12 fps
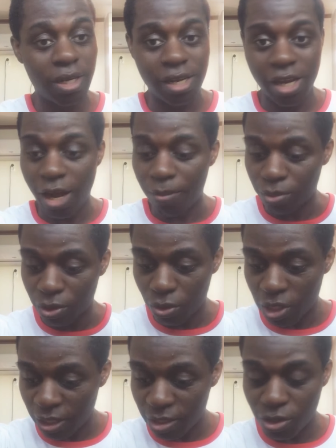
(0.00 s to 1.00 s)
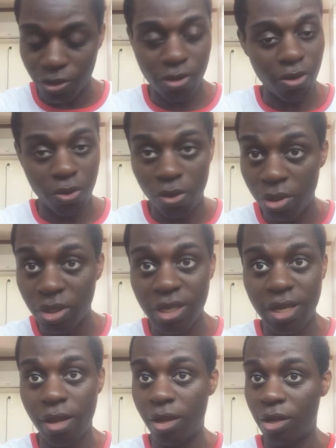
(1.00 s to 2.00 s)
Yep, that is good.
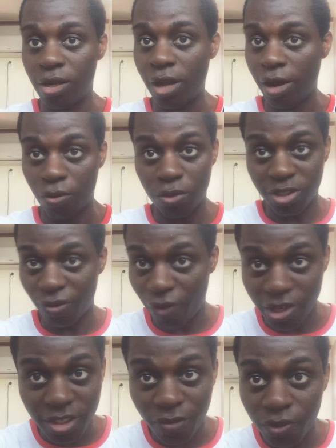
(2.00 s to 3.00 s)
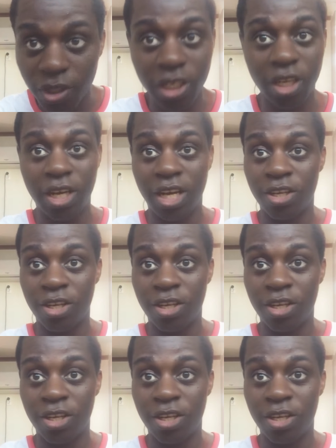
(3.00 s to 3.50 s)
They are good defensively,